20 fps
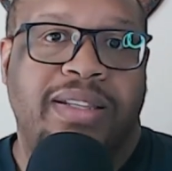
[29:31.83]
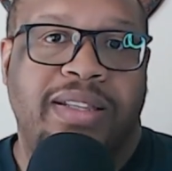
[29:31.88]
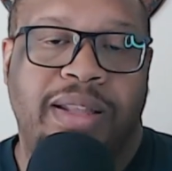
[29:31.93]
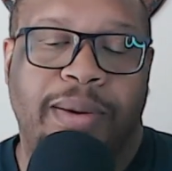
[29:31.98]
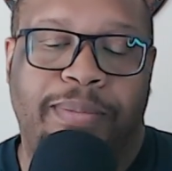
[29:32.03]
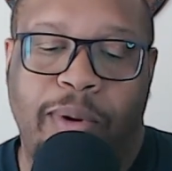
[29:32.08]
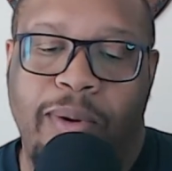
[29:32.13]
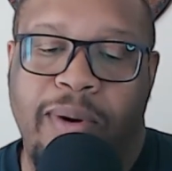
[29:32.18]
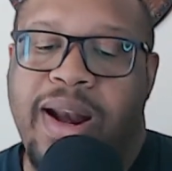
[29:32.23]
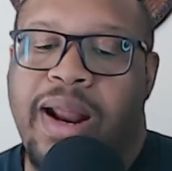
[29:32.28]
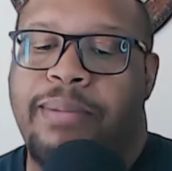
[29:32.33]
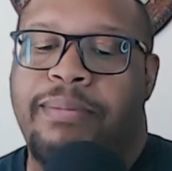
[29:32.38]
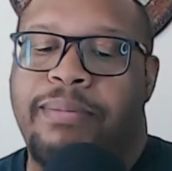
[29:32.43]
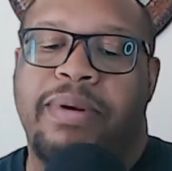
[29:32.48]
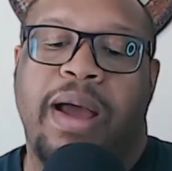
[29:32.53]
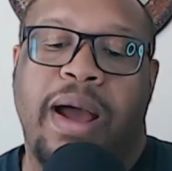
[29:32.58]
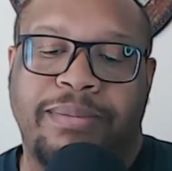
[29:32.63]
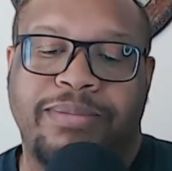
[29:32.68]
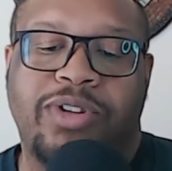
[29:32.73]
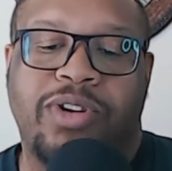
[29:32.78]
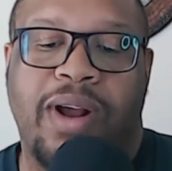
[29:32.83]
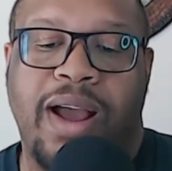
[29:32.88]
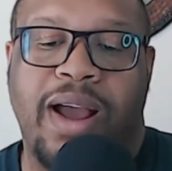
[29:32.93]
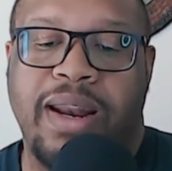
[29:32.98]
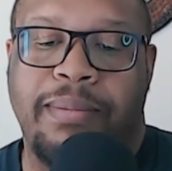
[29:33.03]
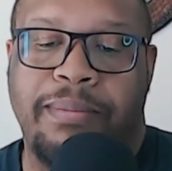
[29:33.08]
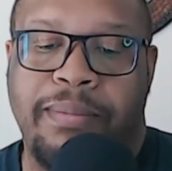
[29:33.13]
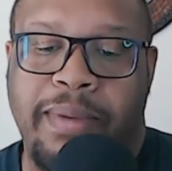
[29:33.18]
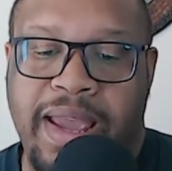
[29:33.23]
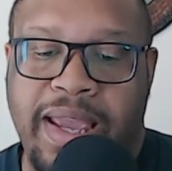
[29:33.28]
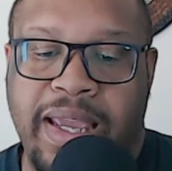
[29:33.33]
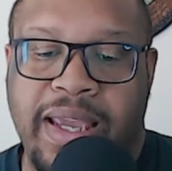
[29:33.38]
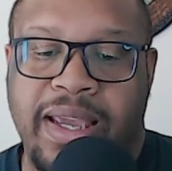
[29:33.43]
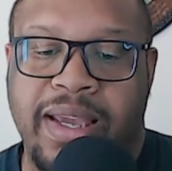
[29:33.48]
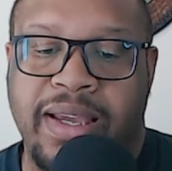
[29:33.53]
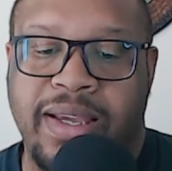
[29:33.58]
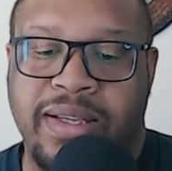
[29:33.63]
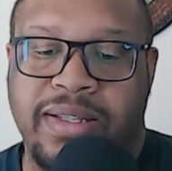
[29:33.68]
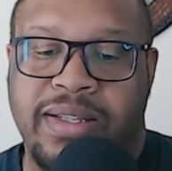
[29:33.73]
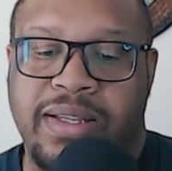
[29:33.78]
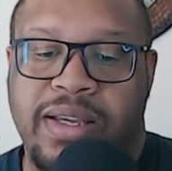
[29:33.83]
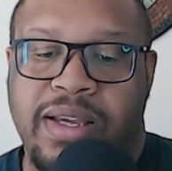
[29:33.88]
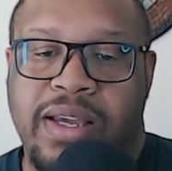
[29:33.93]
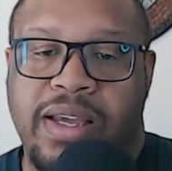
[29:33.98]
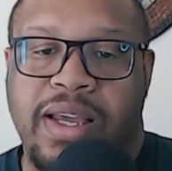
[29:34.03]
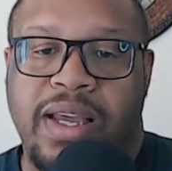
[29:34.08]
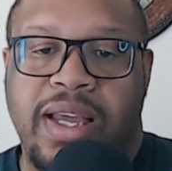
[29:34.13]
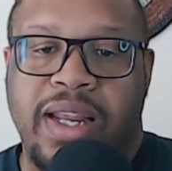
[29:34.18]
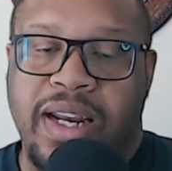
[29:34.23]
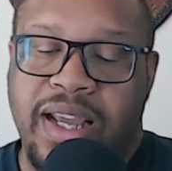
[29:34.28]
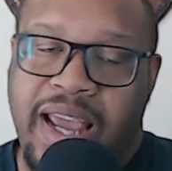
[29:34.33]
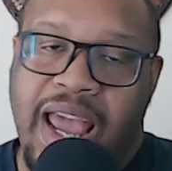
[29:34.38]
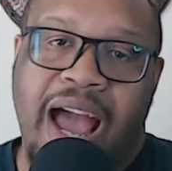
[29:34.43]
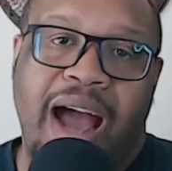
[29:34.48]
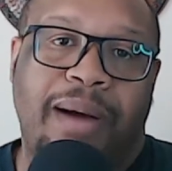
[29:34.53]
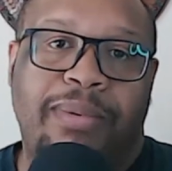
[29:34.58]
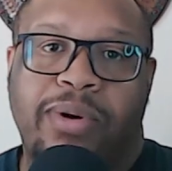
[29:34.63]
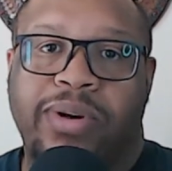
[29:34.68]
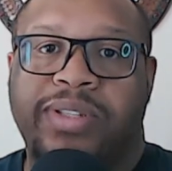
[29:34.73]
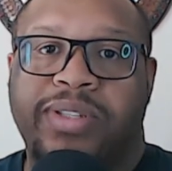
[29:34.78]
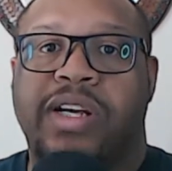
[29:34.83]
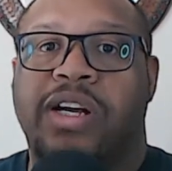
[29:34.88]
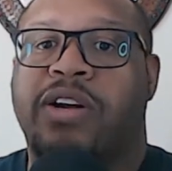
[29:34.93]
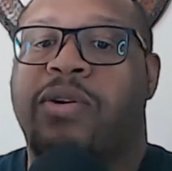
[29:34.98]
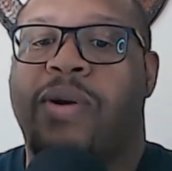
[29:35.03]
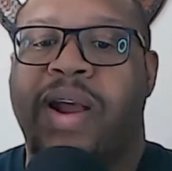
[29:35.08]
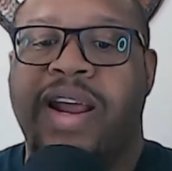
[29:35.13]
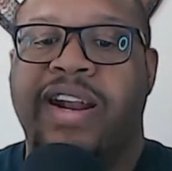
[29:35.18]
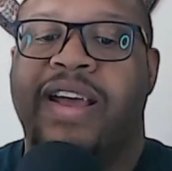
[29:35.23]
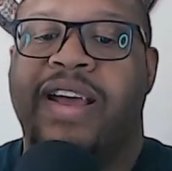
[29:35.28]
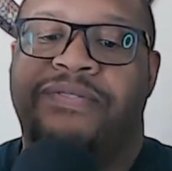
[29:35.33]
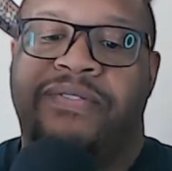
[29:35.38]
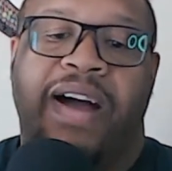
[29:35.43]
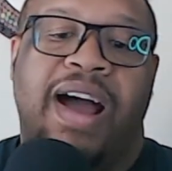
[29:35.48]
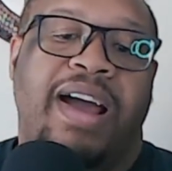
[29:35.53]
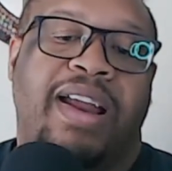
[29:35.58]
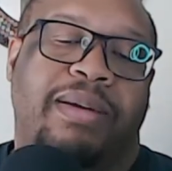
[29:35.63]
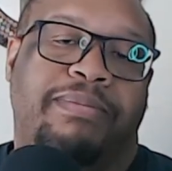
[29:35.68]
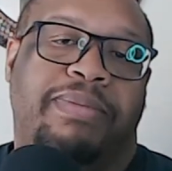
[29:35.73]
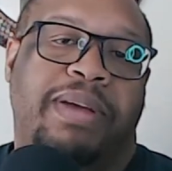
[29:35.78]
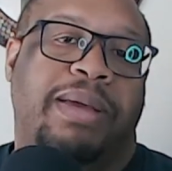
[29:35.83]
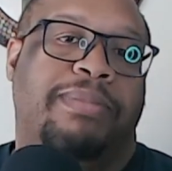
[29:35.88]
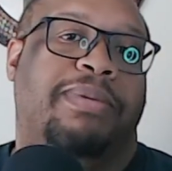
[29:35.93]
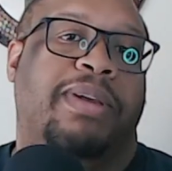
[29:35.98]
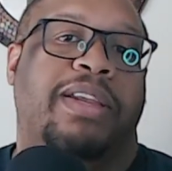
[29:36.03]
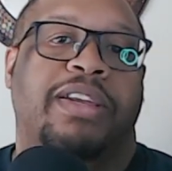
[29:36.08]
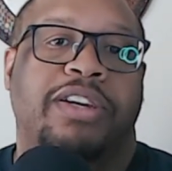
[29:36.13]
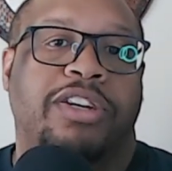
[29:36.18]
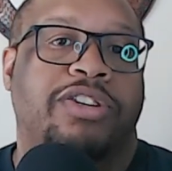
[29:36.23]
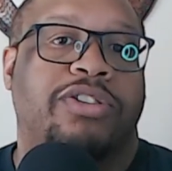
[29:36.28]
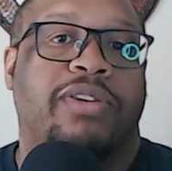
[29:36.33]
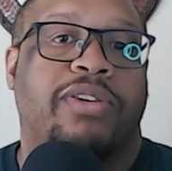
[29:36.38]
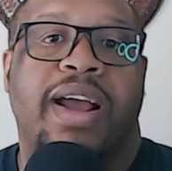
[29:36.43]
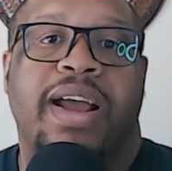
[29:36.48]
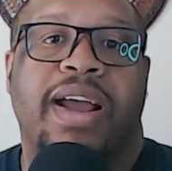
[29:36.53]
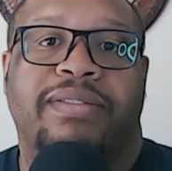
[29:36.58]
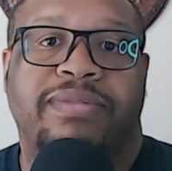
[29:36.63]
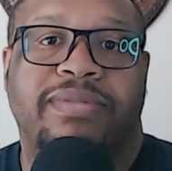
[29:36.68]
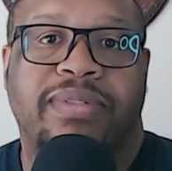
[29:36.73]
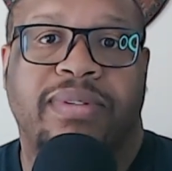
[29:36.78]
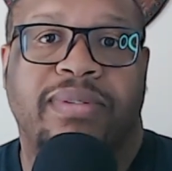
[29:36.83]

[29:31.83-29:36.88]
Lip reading: The point I'm trying to make is the Cowboys are great at finding people in the draft.